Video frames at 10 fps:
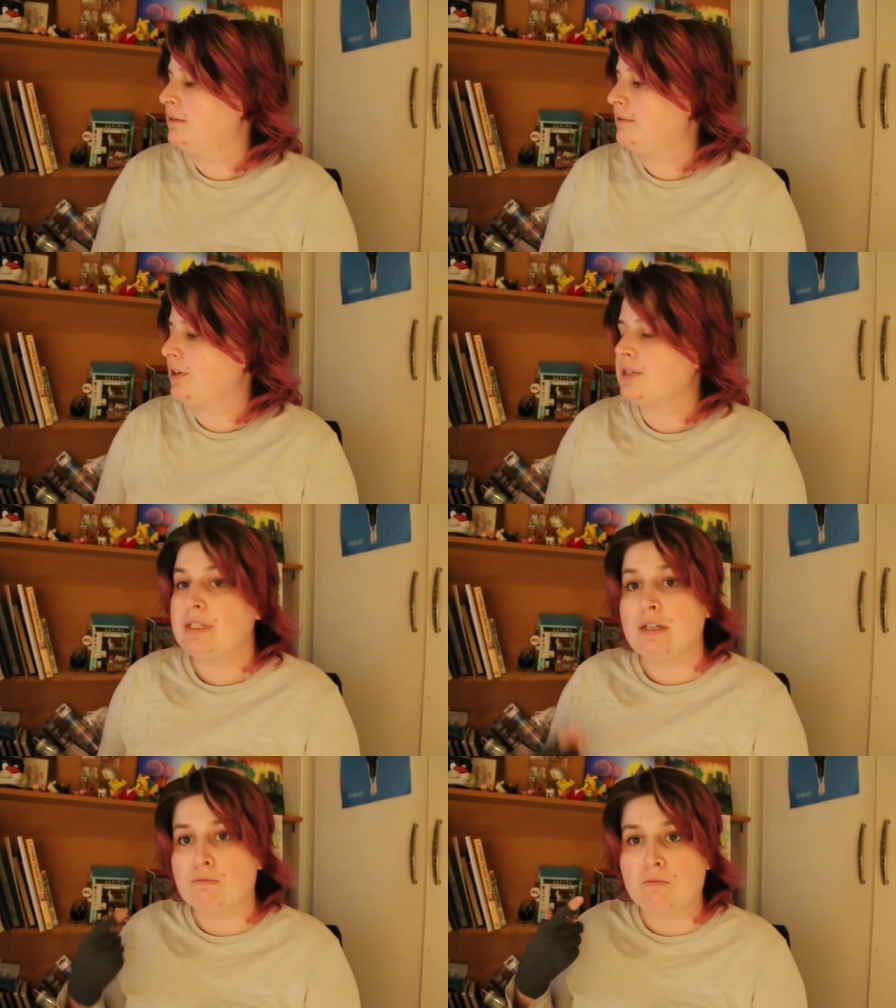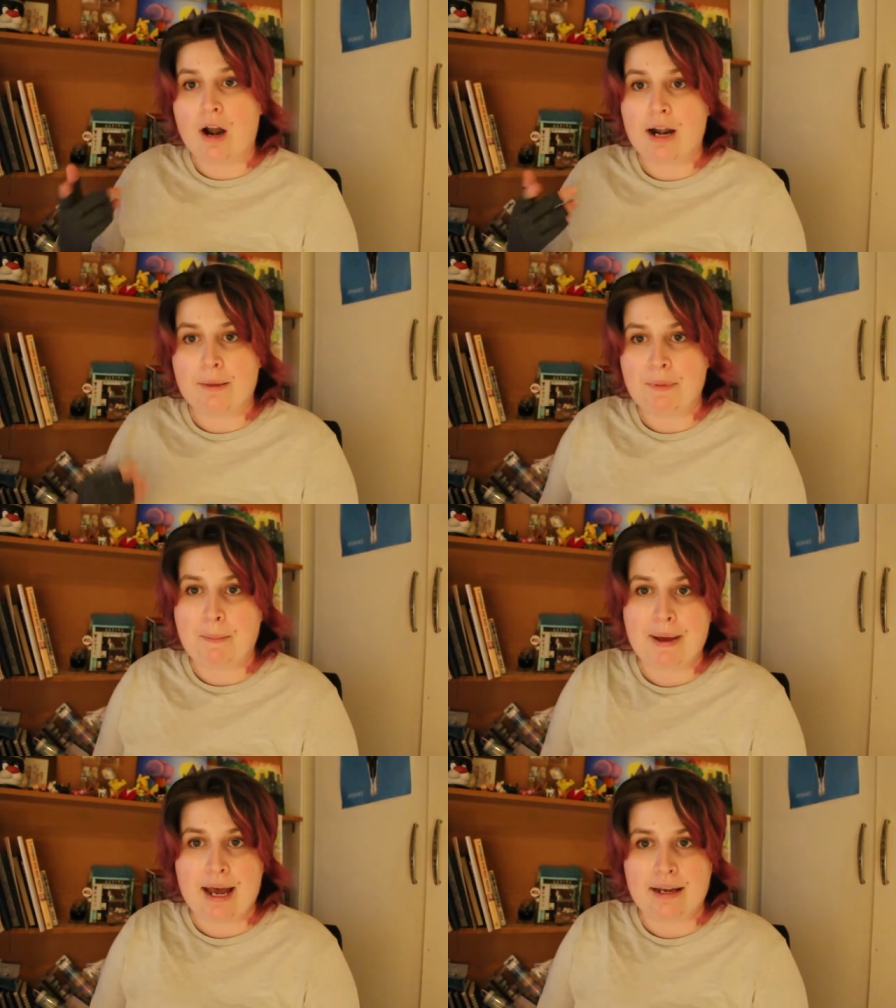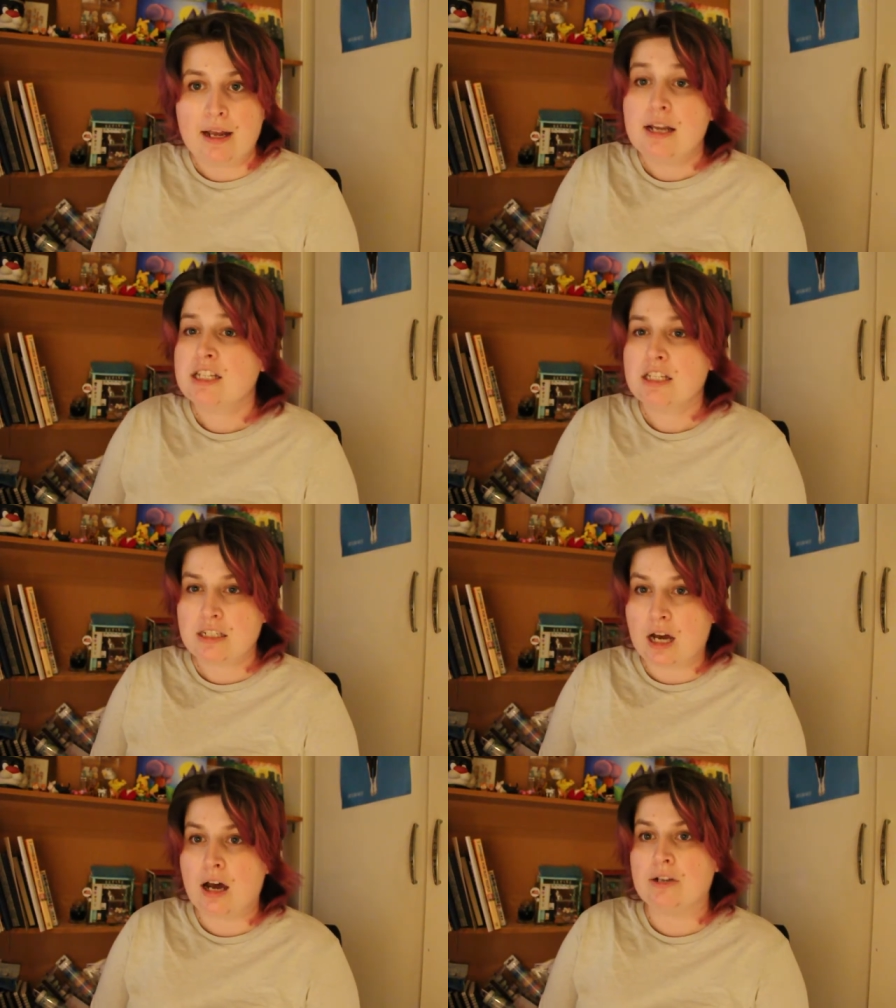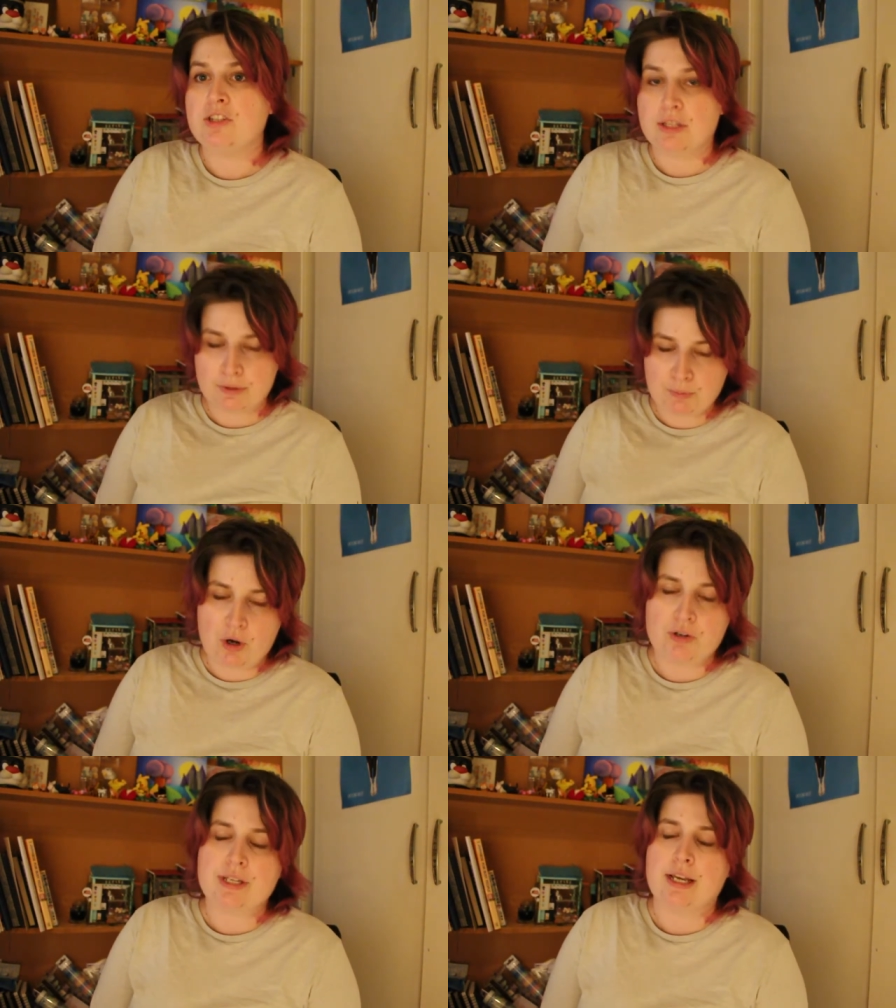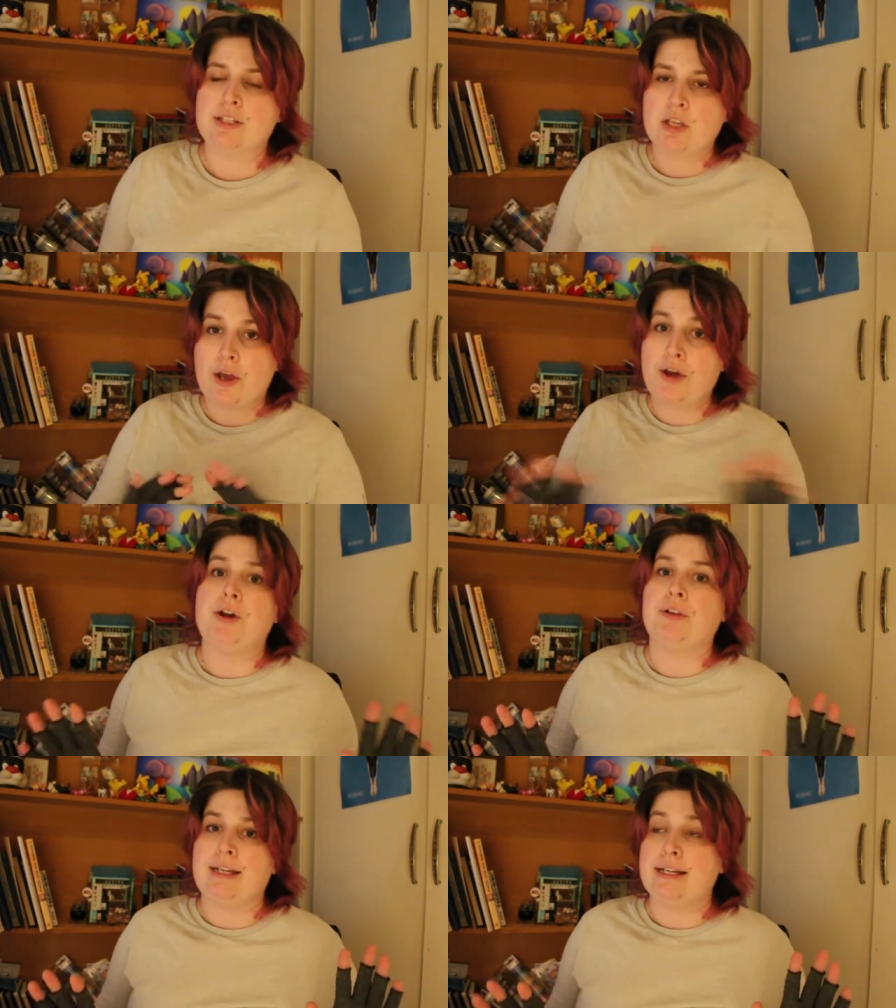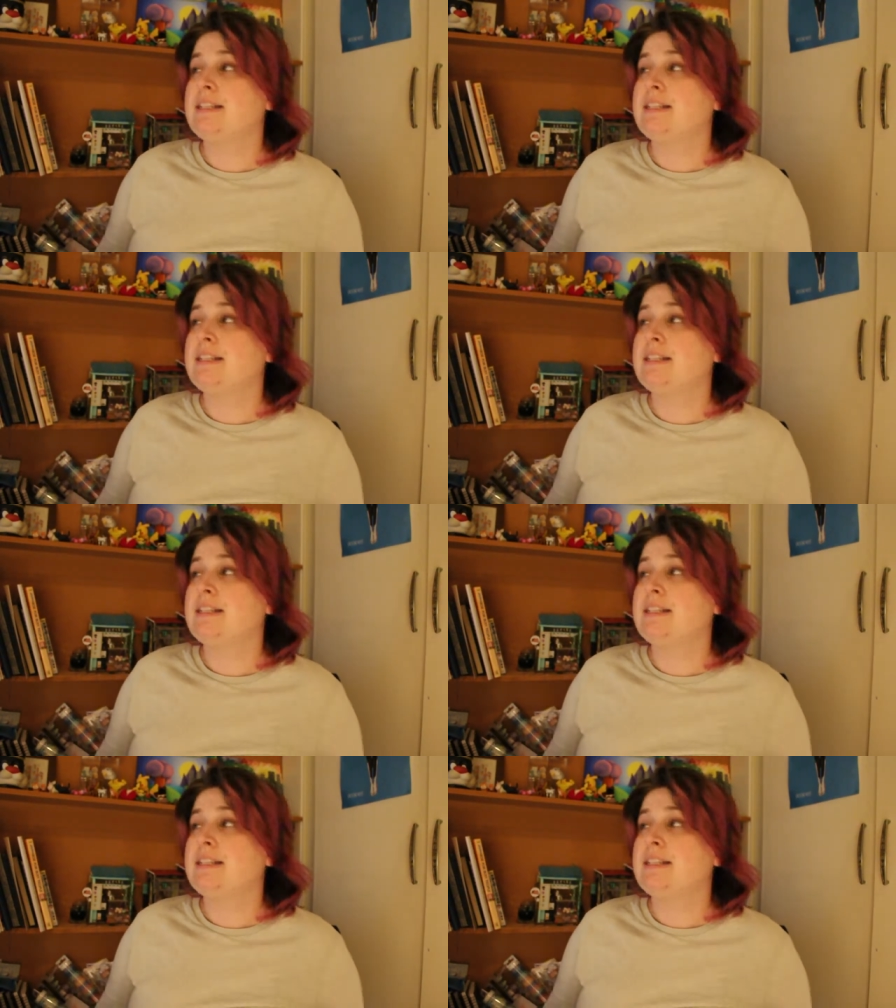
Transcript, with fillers: First tip right out the bat start this process early.